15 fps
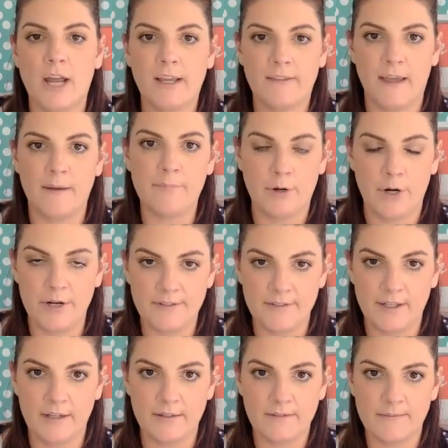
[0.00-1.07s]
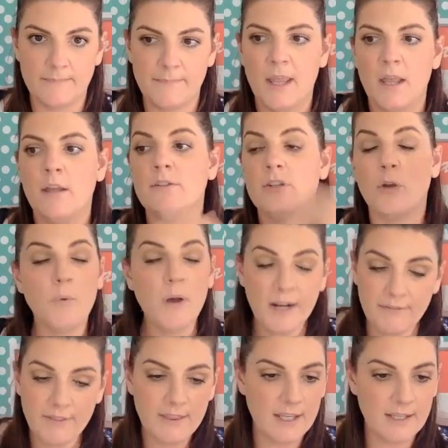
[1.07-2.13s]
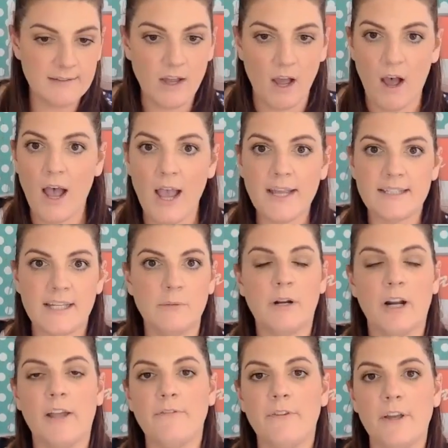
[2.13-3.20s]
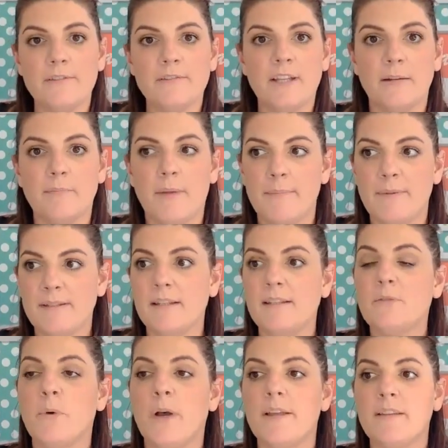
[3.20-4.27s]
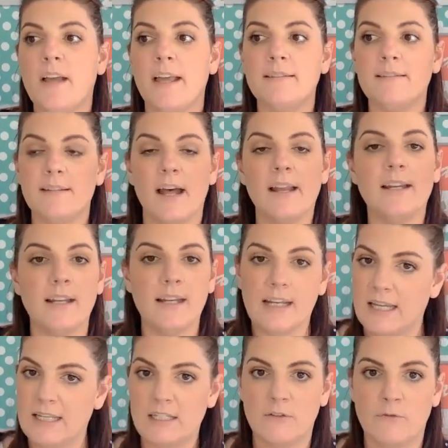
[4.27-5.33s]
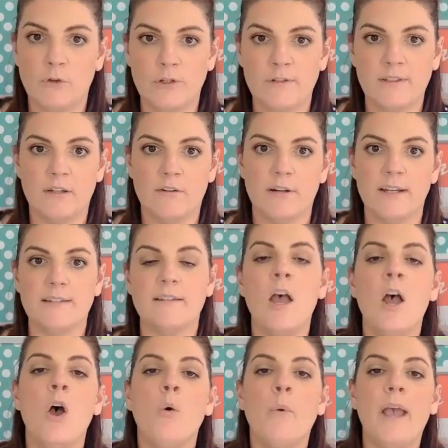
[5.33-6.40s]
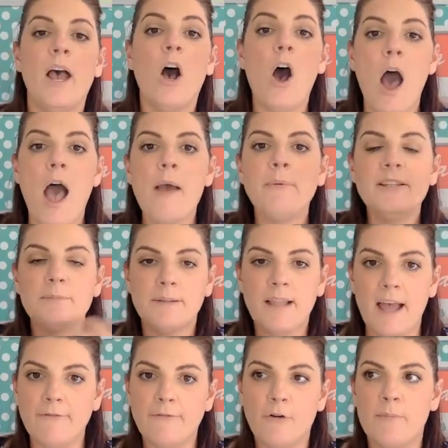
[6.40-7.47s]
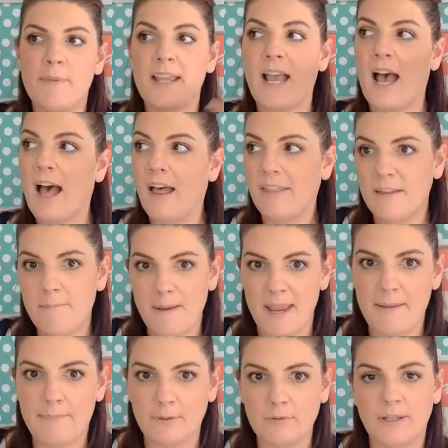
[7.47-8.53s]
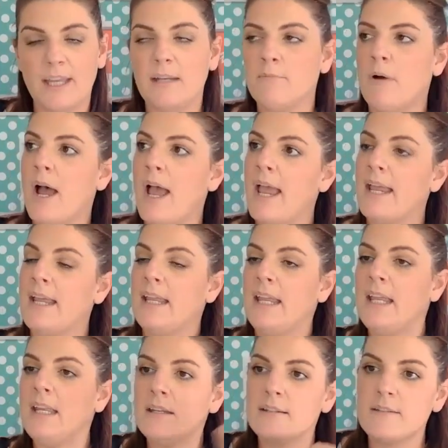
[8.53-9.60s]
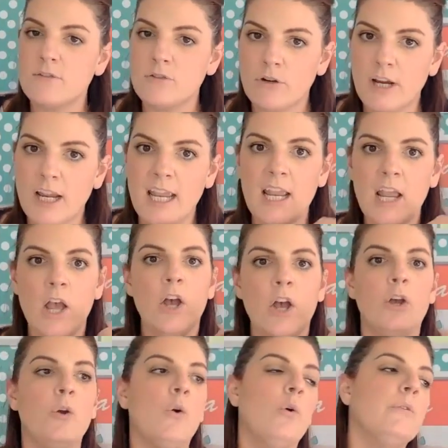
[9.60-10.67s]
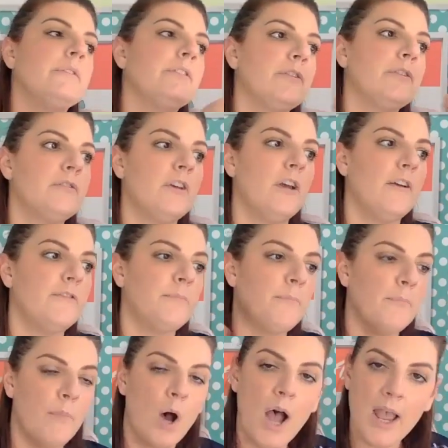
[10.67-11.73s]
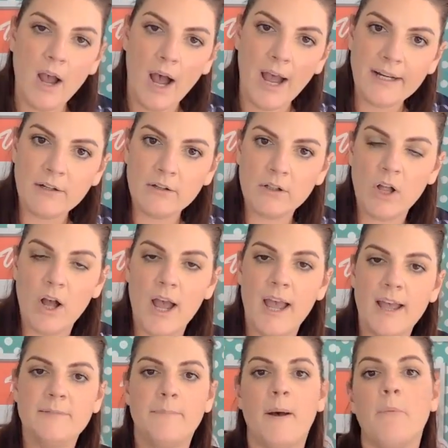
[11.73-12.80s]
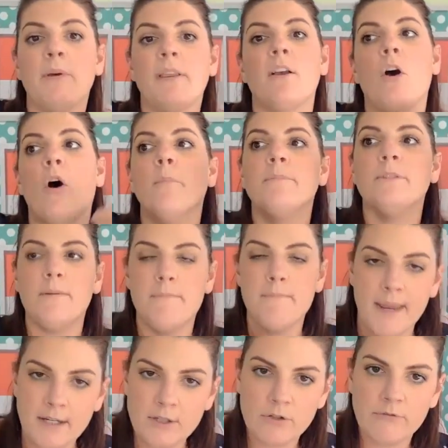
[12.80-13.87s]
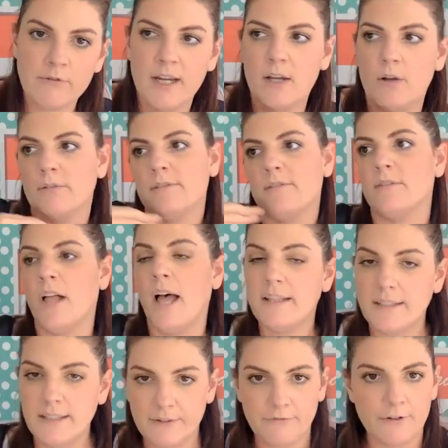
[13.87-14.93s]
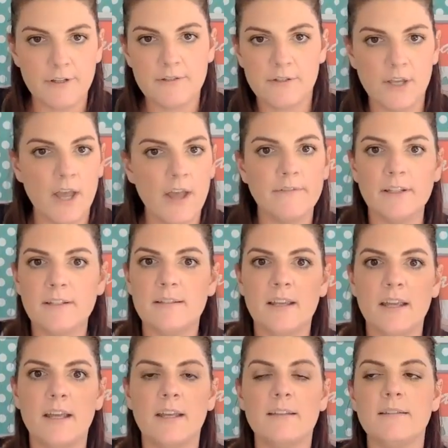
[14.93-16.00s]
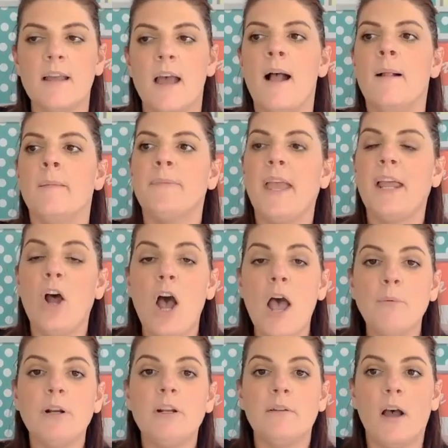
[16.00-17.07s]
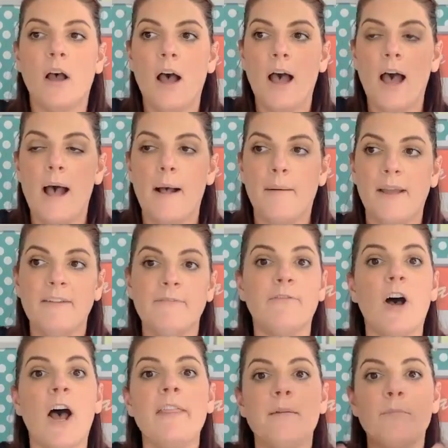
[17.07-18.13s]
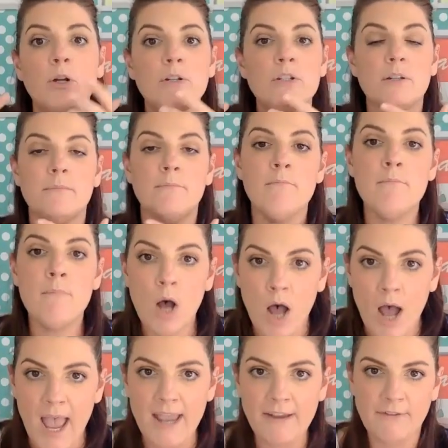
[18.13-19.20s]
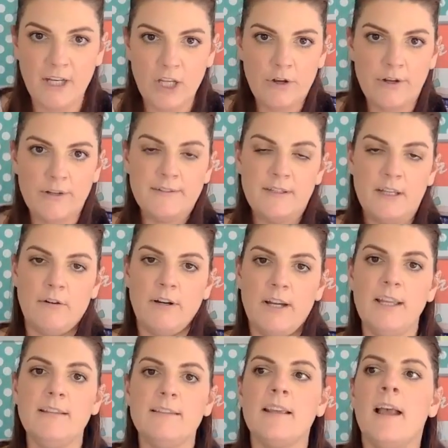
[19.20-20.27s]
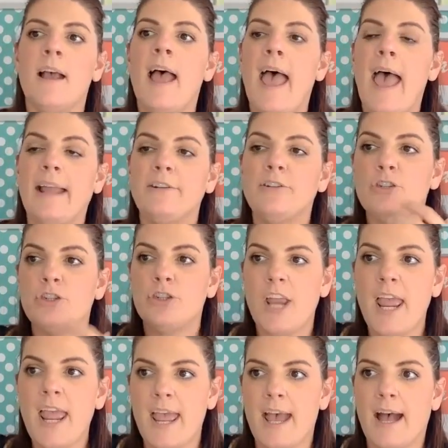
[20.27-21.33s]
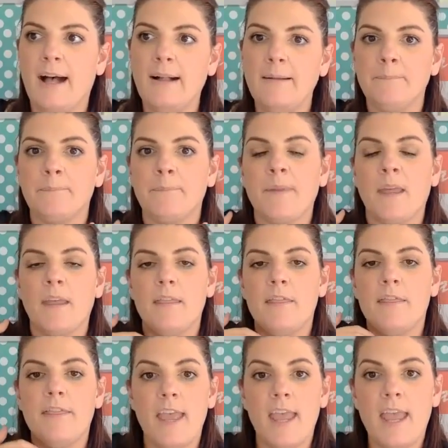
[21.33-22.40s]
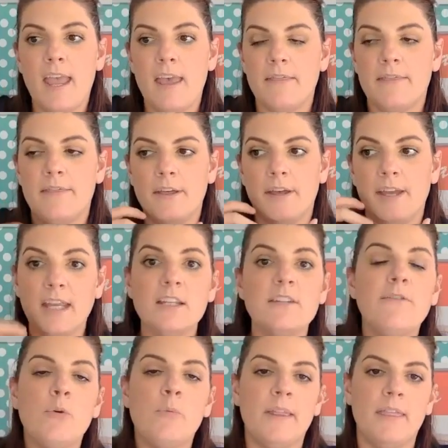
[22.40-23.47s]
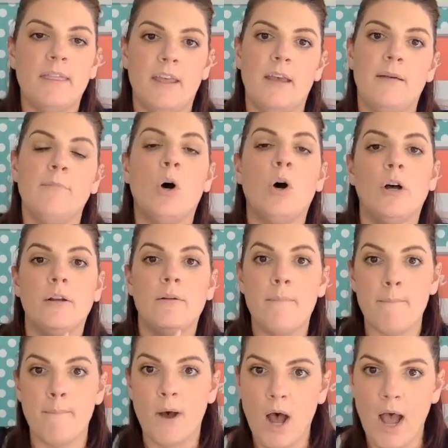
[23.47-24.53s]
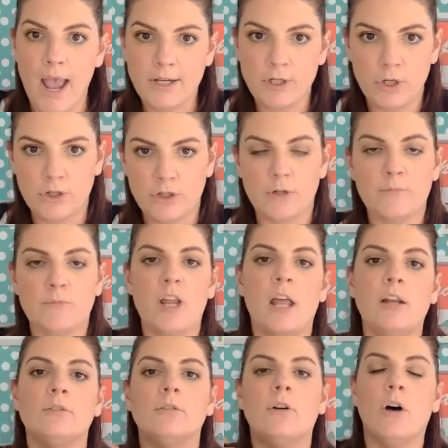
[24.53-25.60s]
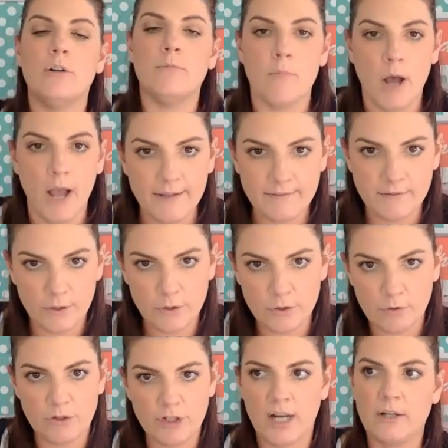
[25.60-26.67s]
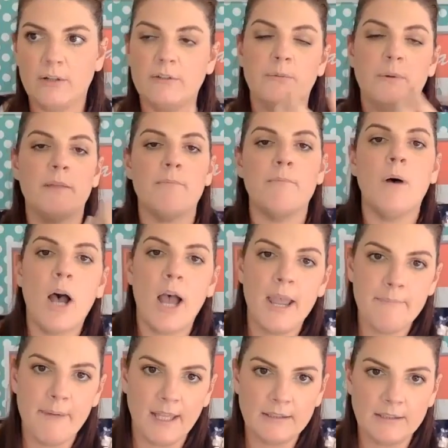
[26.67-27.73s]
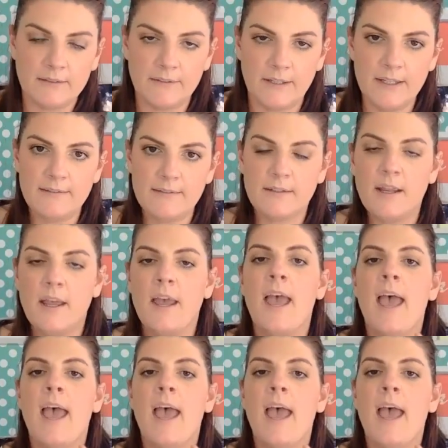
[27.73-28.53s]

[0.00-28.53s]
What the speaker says: track that process. So one of the things I did when I first started my business was I started an interview series where I was platforming other people in my industry who also served my ideal clients, but with complementary or slightly different services. And I would invite them onto my video series and share the interview with them on my YouTube channel, on my social channels, with my mailing list.